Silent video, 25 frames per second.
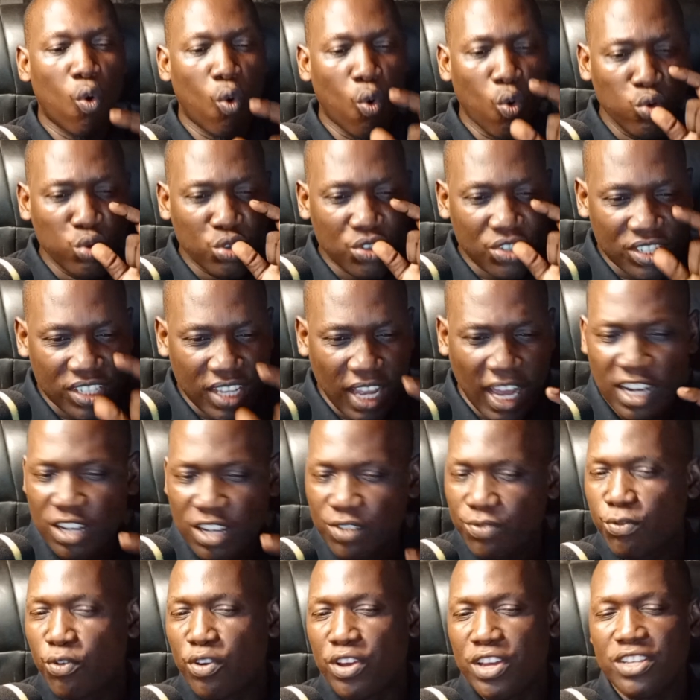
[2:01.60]
who
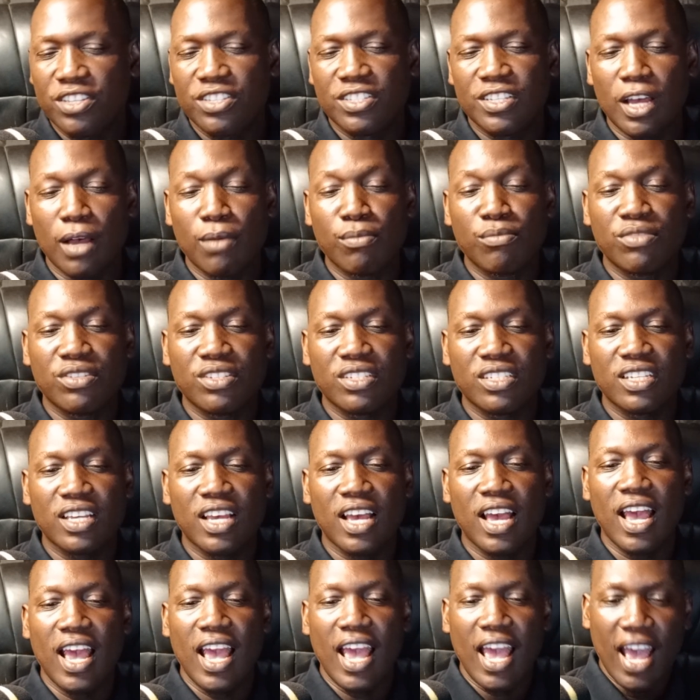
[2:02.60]
sat for exams
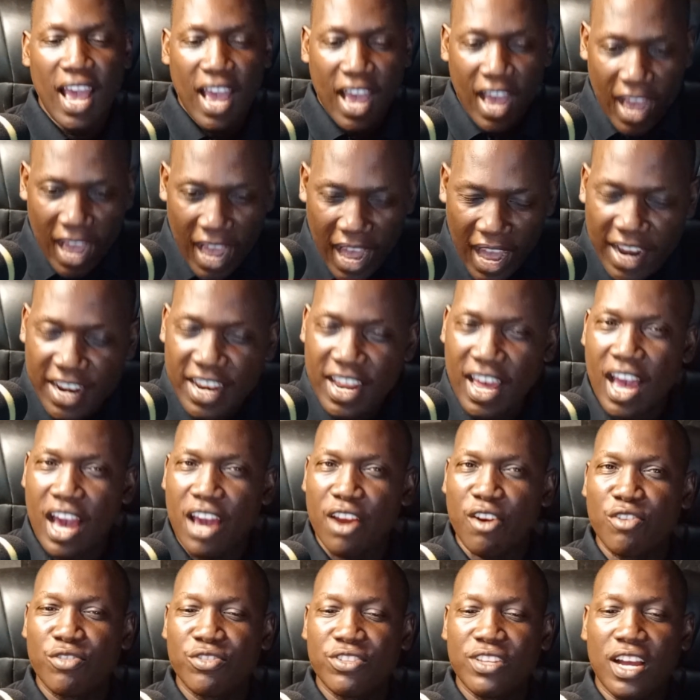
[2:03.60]
had
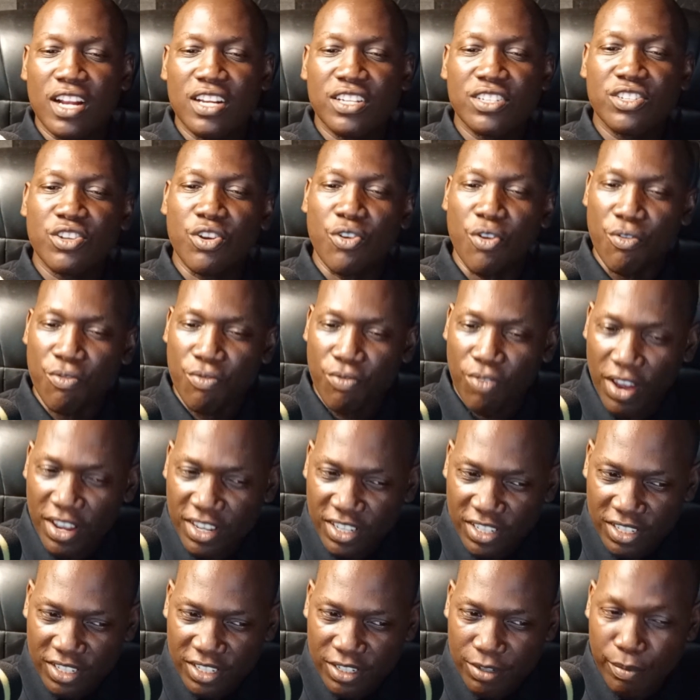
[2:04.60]
our results
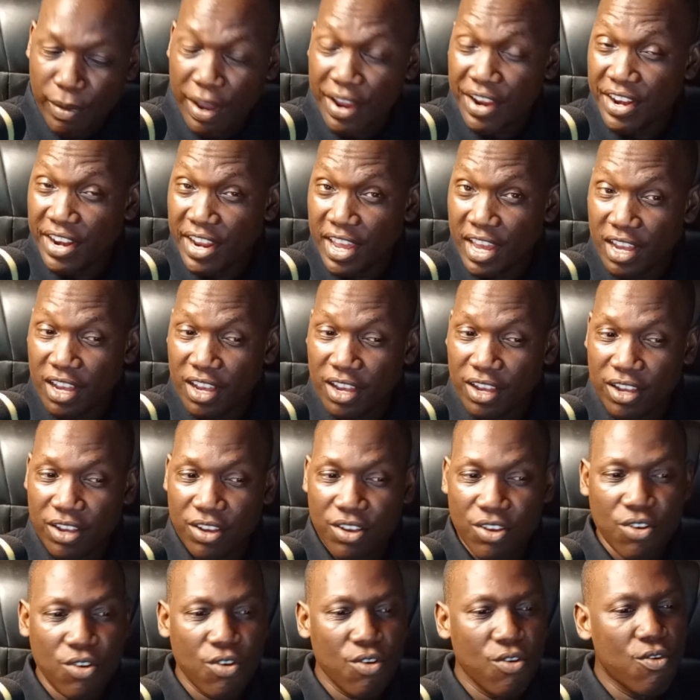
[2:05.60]
revised by NEC
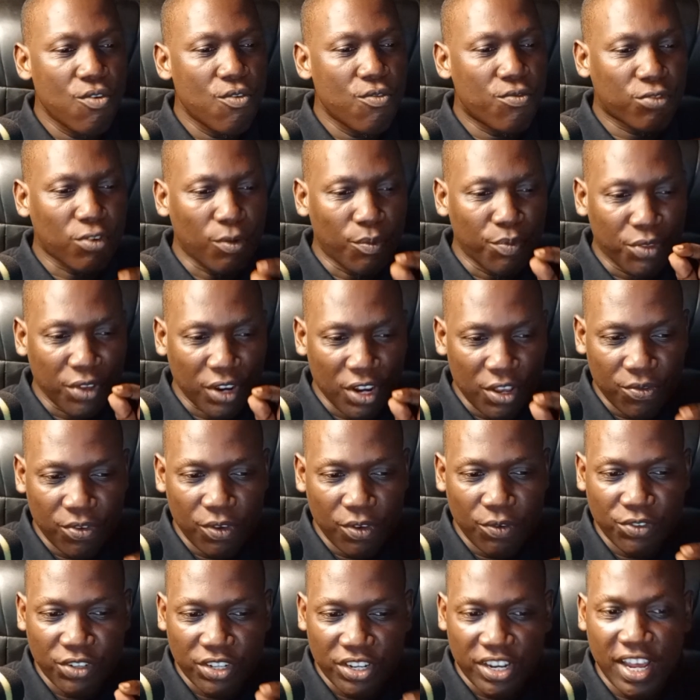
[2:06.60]
from
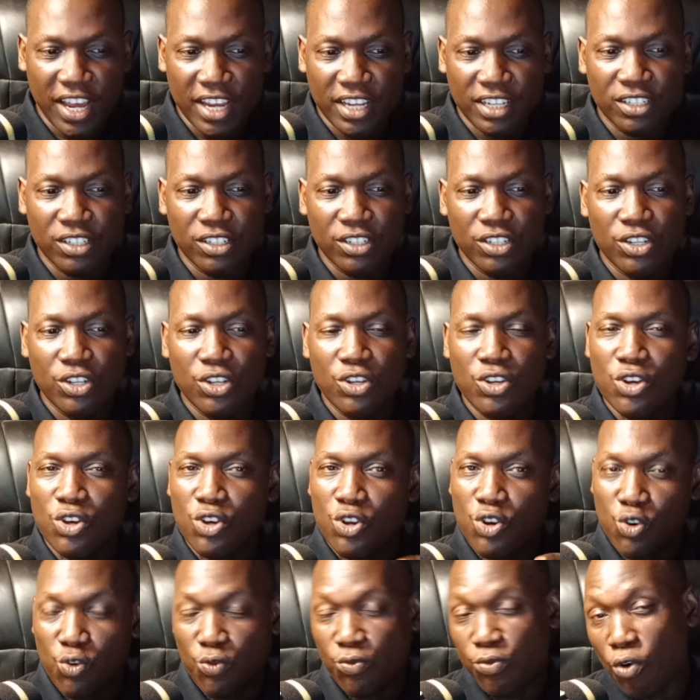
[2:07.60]
359
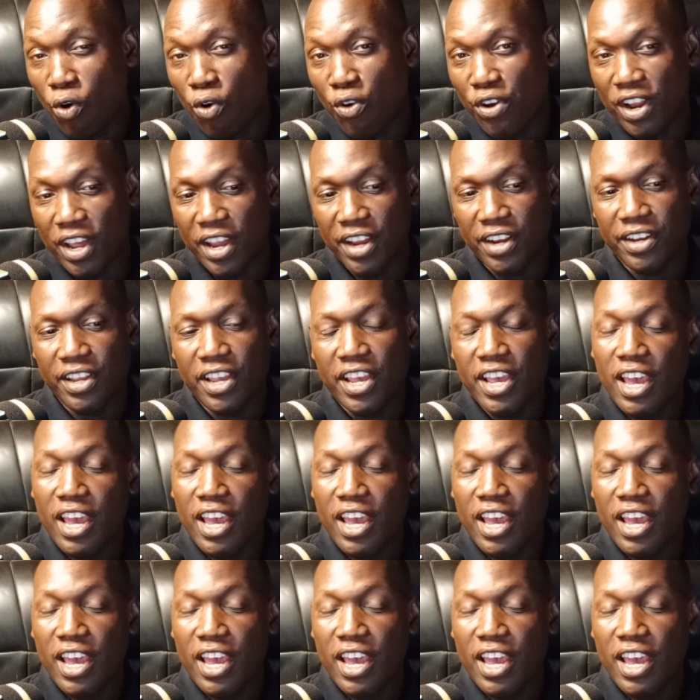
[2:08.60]
409.